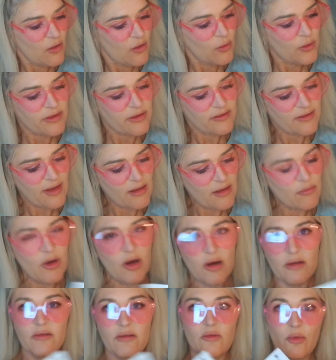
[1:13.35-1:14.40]
with St.
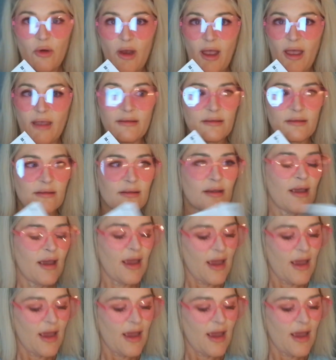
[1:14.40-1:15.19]
Martin's Press.